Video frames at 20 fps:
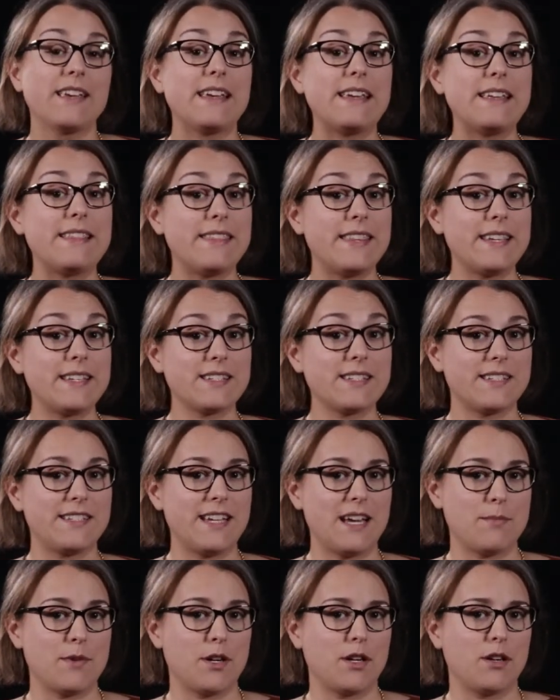In this
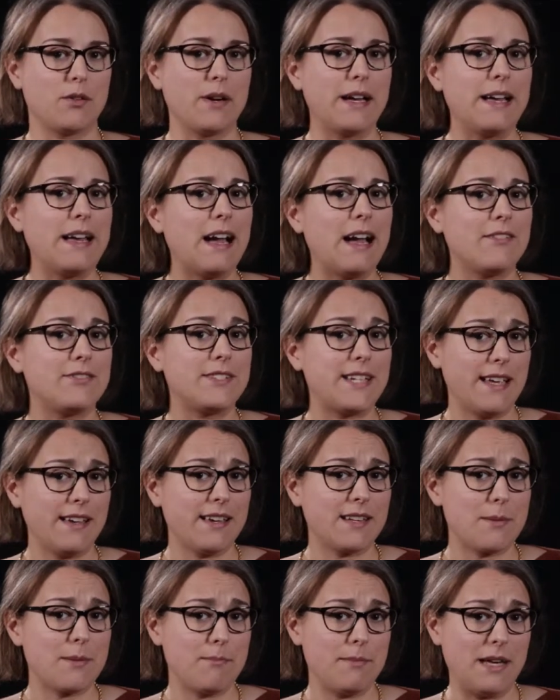demo, I've
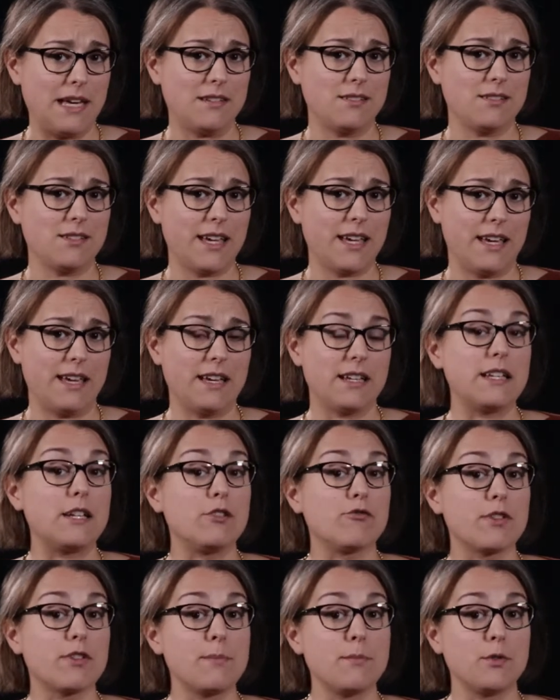taken a metal can
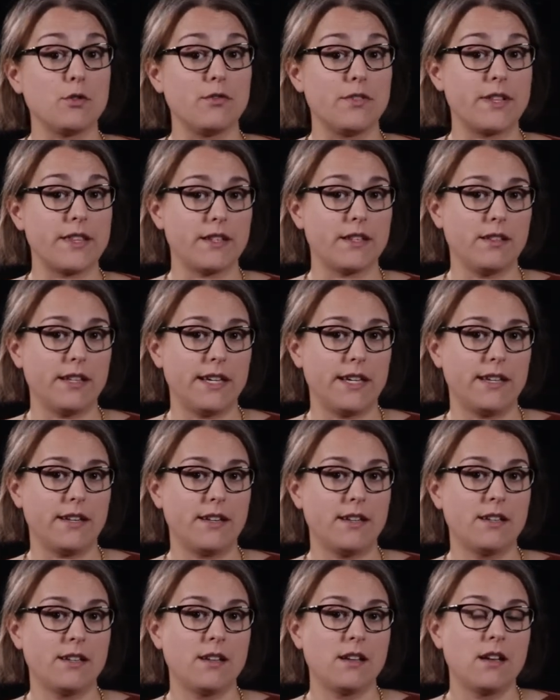and removed the
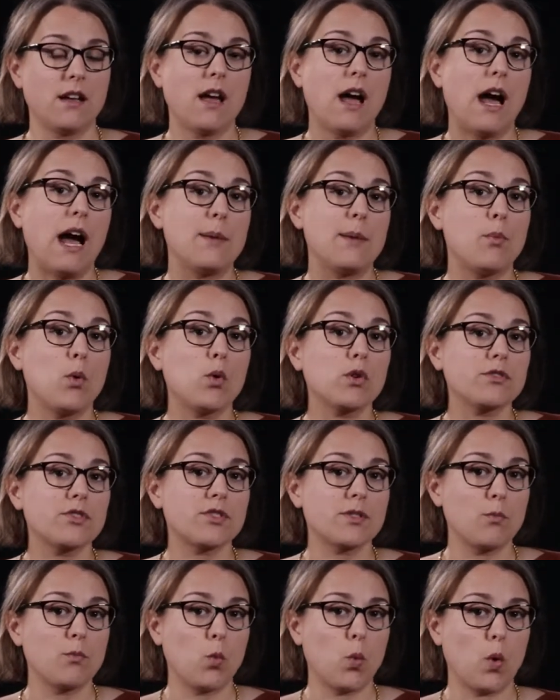lid. I poured
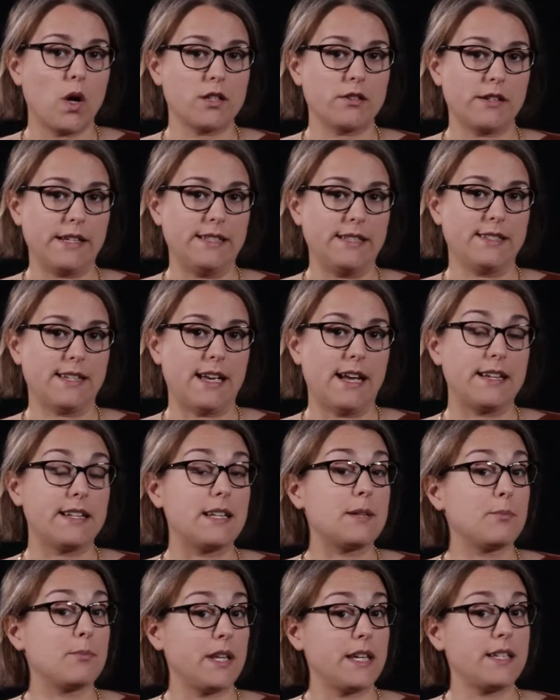some water inside
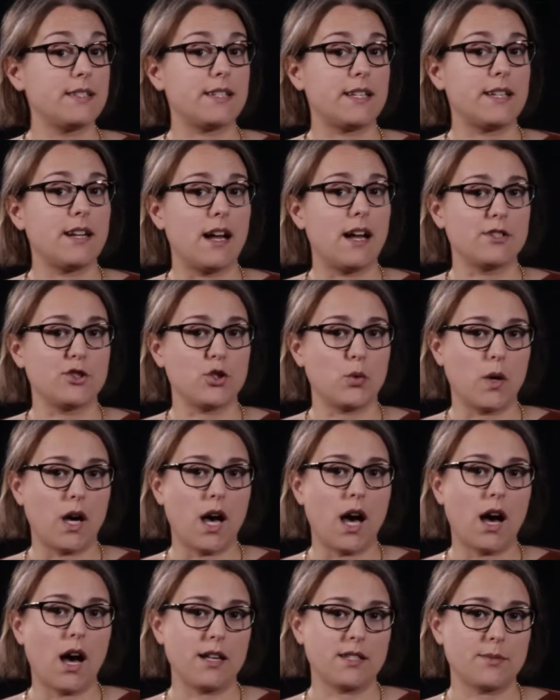and placed it onto a
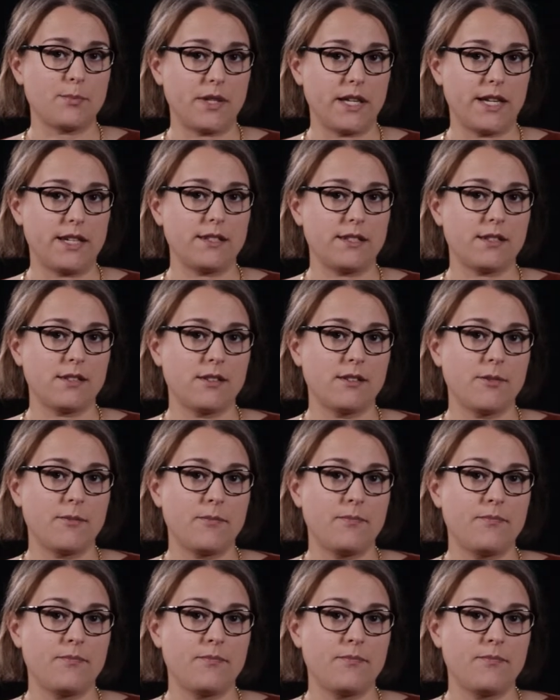hot plate.